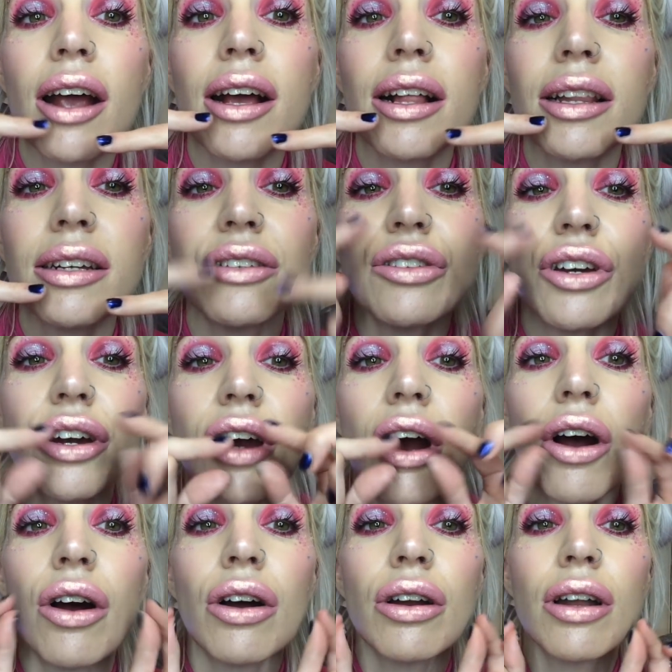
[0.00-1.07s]
glitter
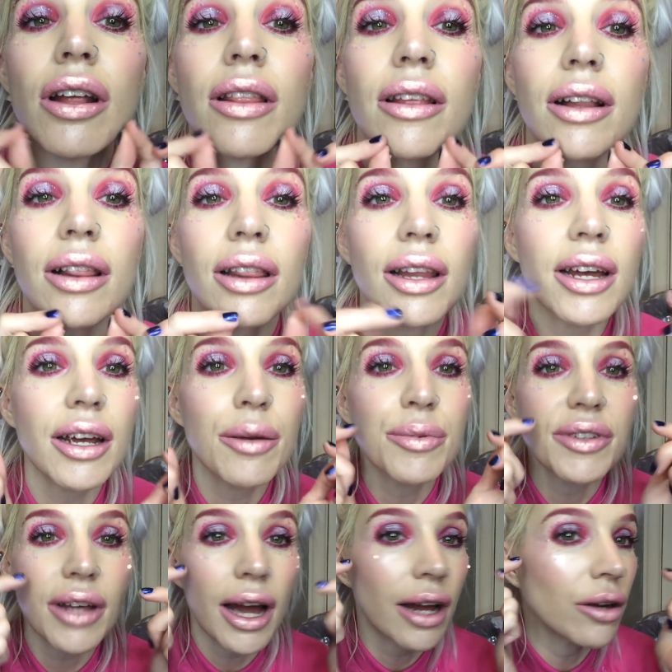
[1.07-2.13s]
on the
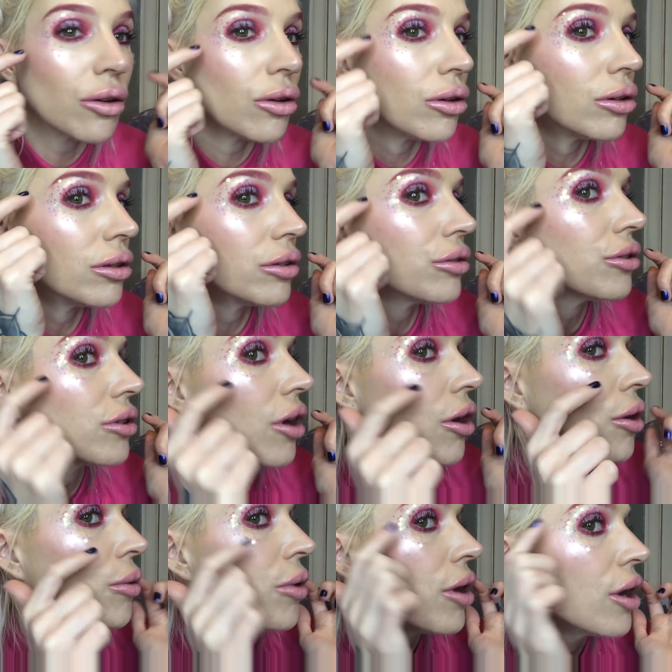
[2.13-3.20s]
lips and
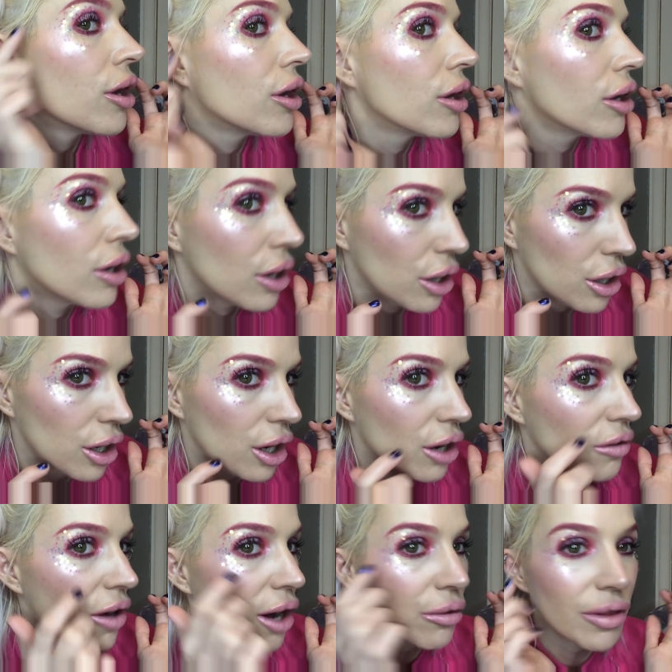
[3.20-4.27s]
also
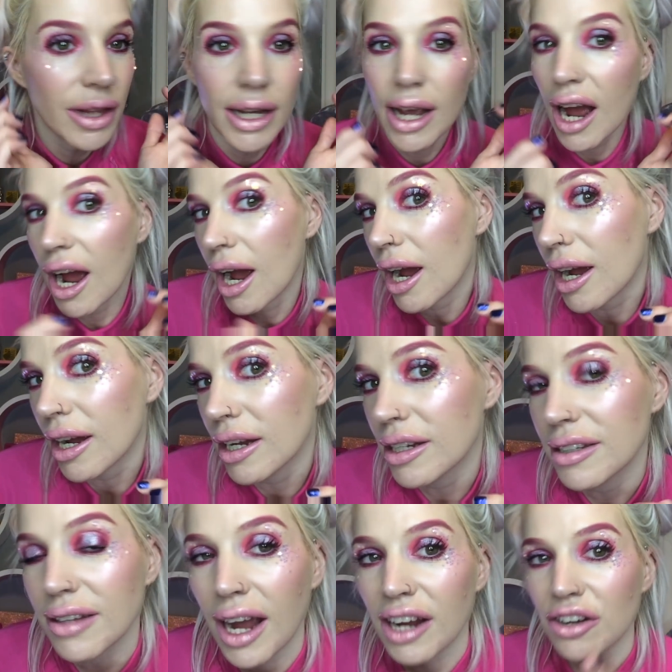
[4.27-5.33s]
around the
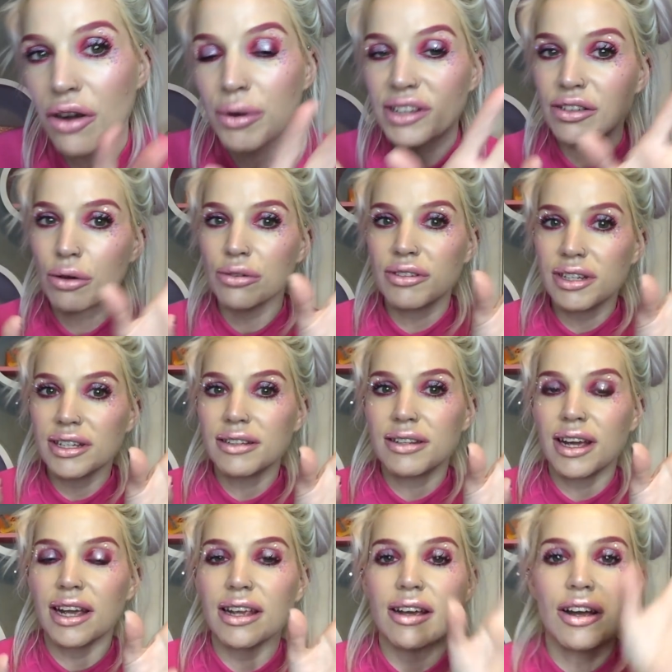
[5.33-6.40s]
eyes. I know it's
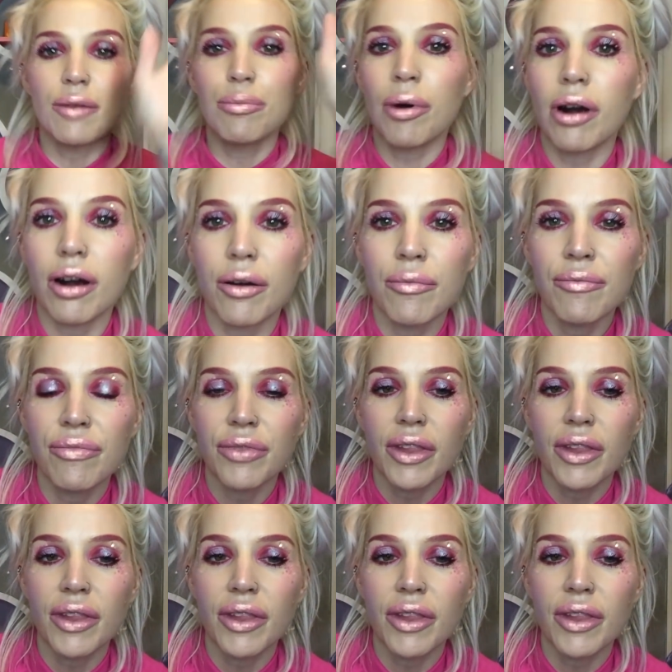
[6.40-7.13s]
OTT, but